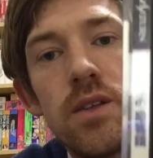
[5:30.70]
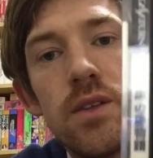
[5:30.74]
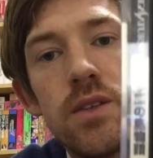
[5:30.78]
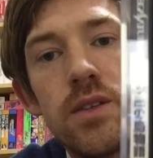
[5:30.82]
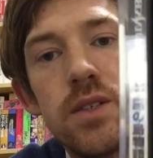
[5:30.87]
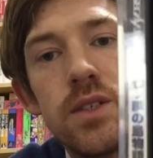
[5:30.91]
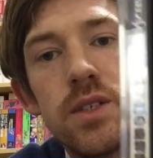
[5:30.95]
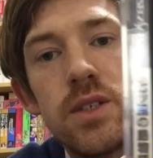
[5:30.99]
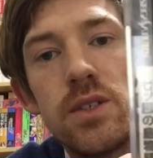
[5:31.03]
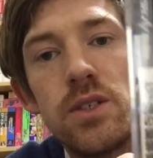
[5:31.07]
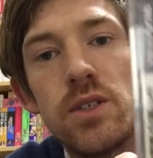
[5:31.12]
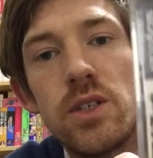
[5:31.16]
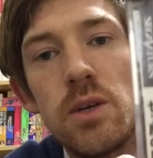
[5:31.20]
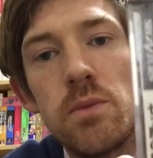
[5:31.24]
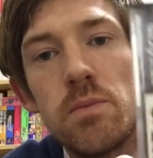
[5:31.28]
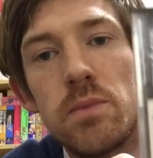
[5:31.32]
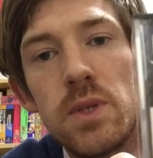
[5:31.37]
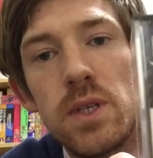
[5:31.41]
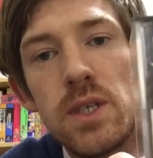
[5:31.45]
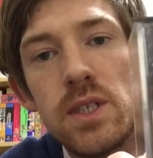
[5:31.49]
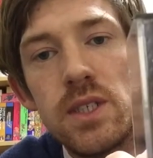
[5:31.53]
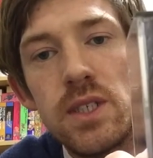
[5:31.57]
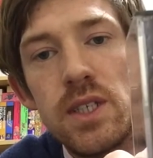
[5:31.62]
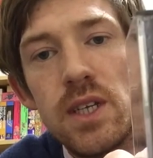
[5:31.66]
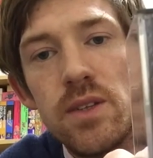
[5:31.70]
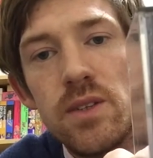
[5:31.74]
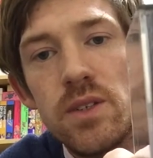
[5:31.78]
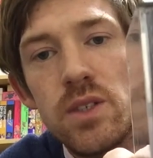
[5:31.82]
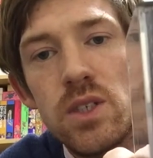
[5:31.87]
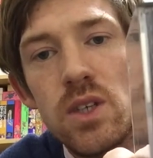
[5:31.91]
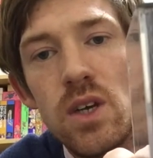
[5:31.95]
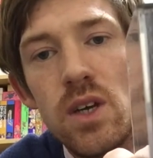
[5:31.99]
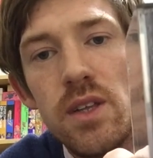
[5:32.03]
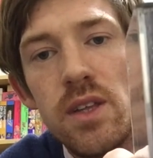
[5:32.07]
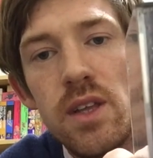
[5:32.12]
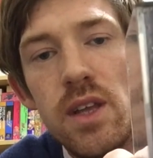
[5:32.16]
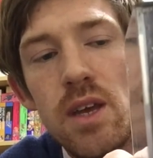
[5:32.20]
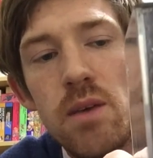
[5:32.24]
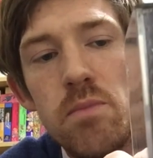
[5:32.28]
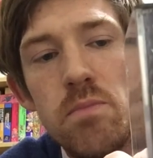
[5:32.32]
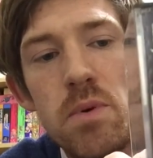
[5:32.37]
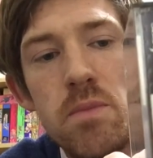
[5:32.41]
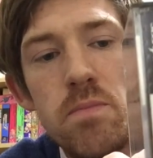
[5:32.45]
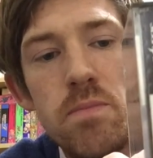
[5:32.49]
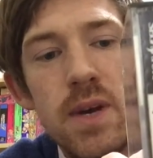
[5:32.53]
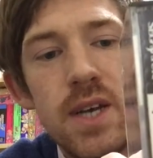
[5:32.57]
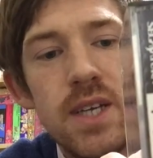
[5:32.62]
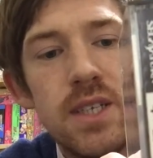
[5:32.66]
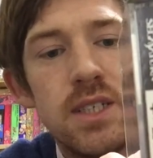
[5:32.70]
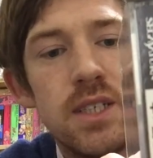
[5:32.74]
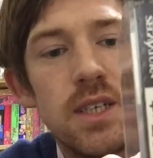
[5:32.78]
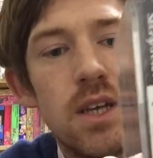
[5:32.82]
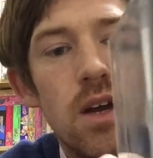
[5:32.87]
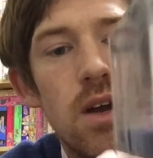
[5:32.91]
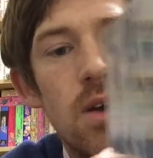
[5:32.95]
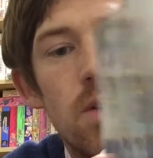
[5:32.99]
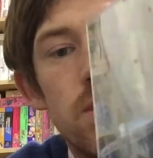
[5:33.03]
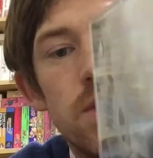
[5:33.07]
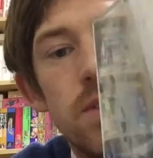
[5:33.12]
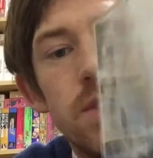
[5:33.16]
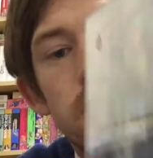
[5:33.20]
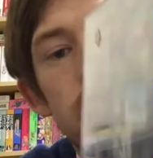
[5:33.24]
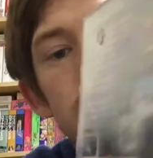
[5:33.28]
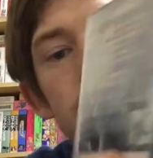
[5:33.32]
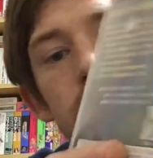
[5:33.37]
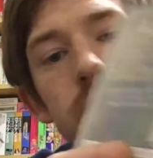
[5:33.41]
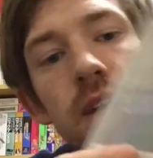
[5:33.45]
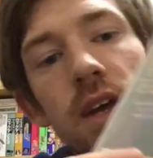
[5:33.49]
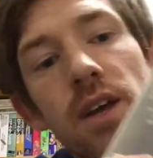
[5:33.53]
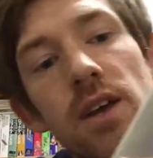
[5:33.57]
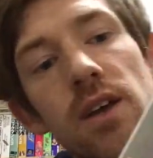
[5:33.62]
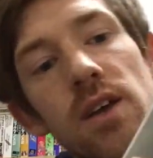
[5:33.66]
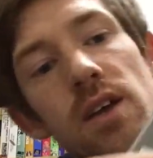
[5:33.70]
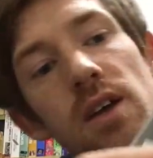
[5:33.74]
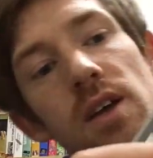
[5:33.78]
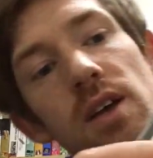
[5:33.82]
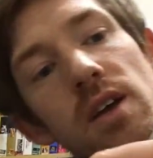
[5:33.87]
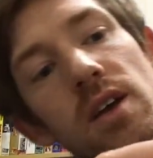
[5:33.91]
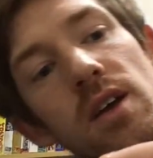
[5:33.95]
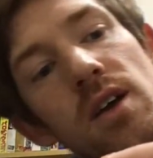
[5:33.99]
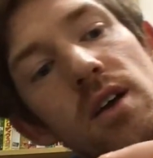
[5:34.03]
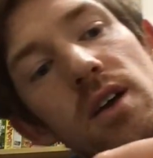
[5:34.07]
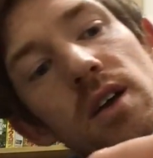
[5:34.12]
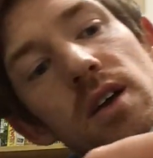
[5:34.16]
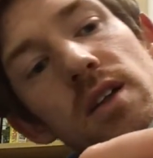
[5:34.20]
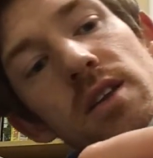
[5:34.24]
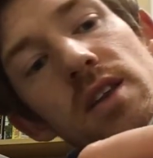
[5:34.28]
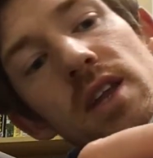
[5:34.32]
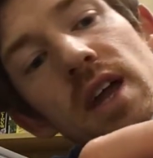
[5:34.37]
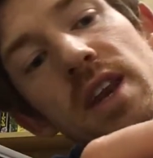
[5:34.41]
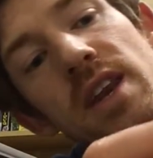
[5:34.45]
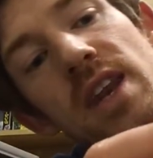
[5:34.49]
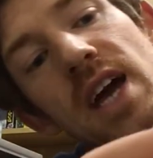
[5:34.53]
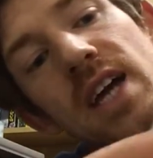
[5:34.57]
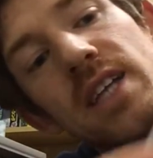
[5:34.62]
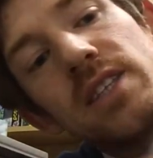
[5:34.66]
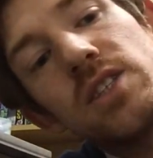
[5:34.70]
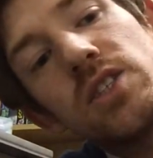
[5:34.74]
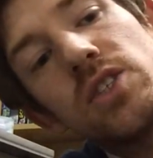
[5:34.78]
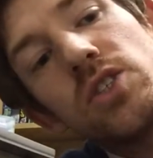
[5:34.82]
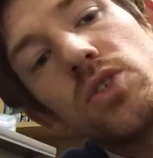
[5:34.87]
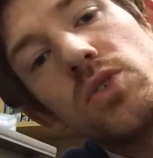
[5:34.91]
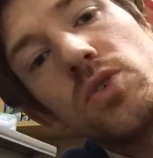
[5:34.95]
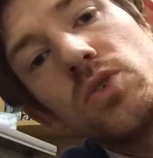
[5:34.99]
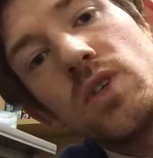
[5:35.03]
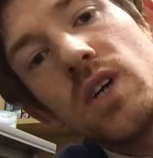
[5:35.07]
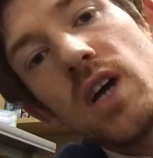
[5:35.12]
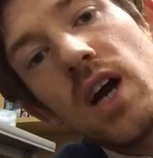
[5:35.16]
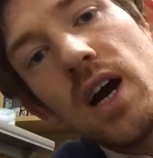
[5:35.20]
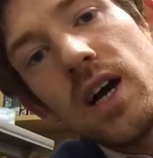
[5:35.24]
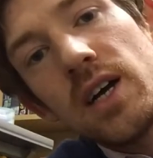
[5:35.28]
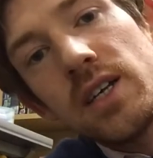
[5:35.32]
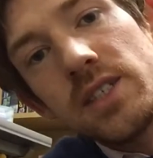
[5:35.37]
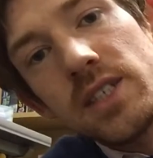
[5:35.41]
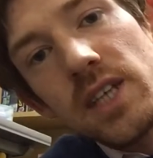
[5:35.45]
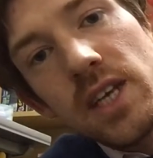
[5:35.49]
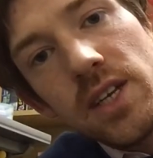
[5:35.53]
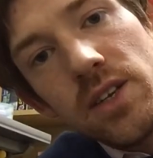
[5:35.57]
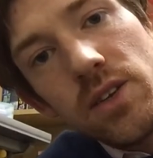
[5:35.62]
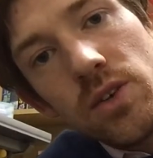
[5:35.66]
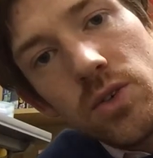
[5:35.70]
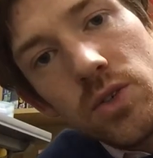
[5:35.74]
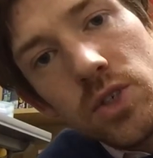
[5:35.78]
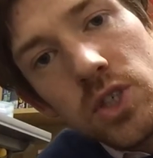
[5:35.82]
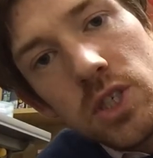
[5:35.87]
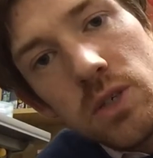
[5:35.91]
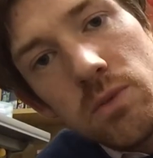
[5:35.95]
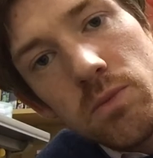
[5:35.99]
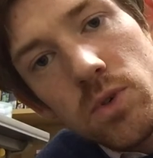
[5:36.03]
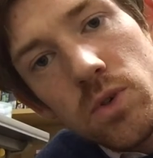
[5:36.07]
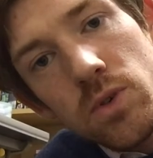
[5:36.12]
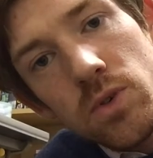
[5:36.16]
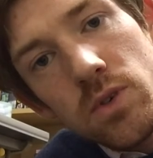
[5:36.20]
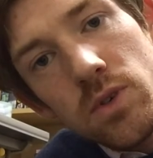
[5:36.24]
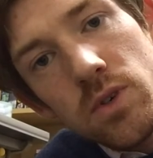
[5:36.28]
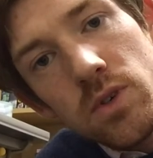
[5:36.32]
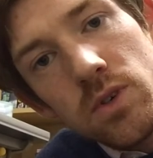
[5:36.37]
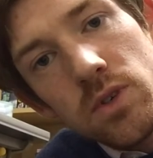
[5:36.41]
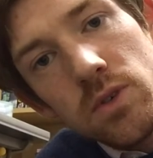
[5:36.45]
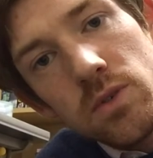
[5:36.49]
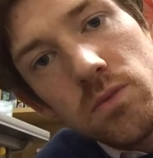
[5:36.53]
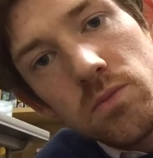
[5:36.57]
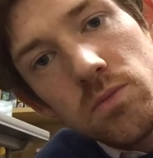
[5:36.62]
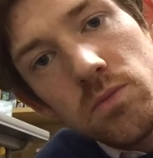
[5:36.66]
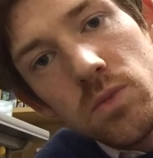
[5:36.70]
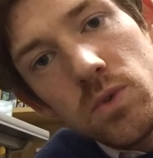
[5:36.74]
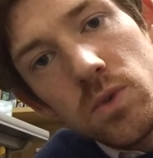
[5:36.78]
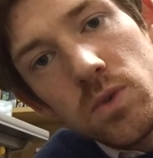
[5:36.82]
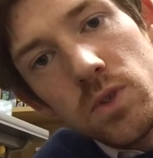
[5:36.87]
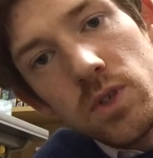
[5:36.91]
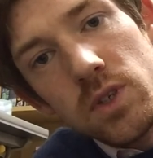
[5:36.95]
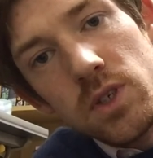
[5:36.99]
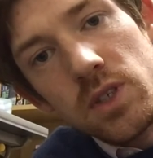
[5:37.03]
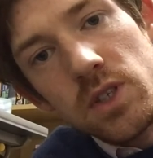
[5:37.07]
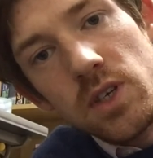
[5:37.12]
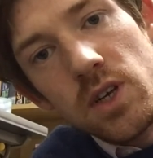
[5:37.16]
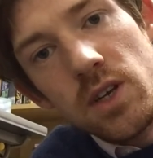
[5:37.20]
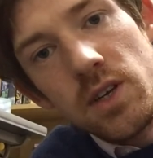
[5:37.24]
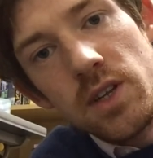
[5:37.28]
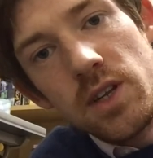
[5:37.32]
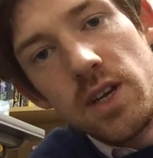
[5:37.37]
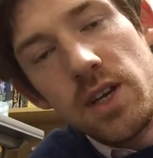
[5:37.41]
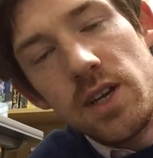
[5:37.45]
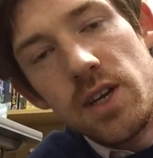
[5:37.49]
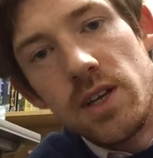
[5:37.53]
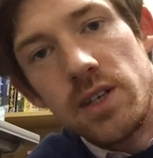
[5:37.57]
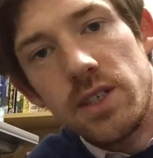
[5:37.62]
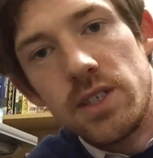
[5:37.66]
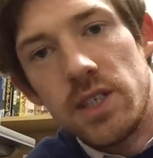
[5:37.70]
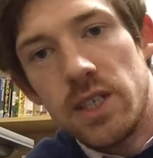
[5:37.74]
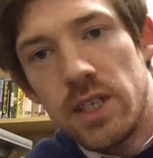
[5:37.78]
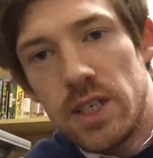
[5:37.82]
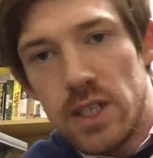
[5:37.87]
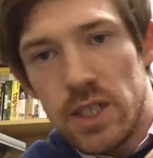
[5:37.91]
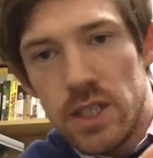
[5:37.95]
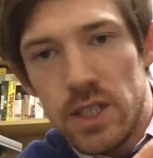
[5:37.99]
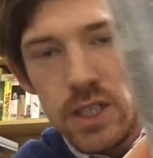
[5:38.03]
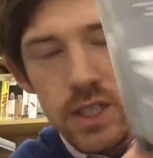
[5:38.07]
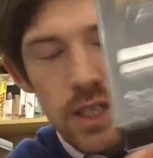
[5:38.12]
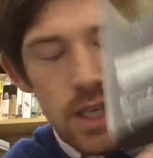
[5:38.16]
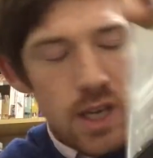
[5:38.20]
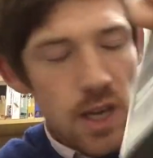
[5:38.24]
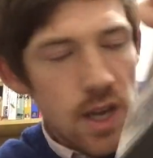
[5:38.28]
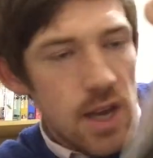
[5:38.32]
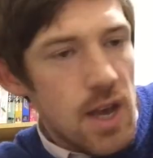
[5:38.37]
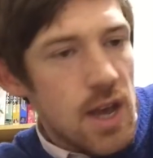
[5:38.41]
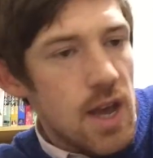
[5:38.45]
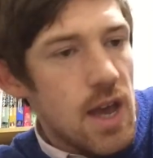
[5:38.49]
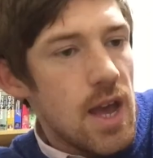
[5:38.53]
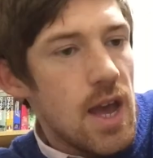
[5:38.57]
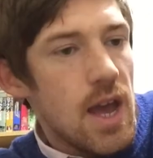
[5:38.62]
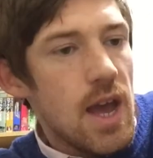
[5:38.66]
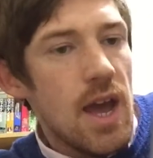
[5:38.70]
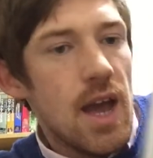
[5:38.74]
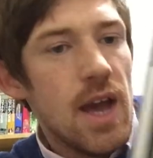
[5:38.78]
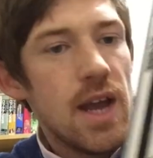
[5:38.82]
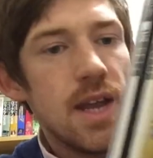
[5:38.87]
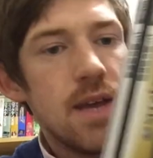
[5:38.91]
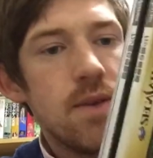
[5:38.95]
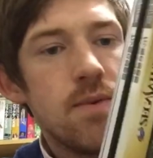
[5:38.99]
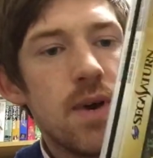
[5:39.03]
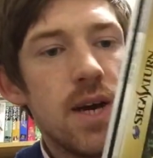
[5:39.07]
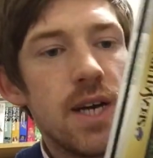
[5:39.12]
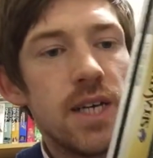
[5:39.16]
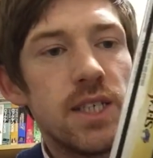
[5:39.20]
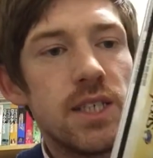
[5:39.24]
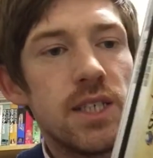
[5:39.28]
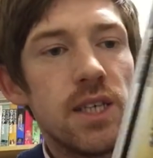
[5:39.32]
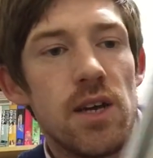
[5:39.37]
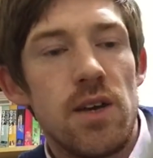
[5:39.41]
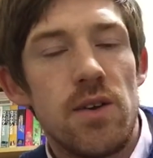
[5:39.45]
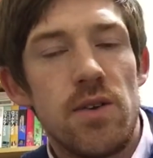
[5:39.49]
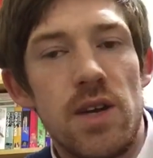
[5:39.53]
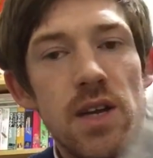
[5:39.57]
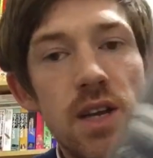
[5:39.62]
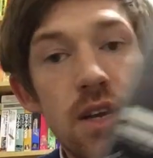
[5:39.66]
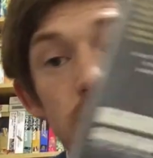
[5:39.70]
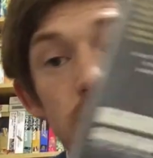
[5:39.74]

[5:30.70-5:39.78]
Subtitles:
it's in Japanese down the side there, but basically, oh, it's the Nanatsu Kaze no Shimamonogatari. There you go, it's in English. Anyway, so it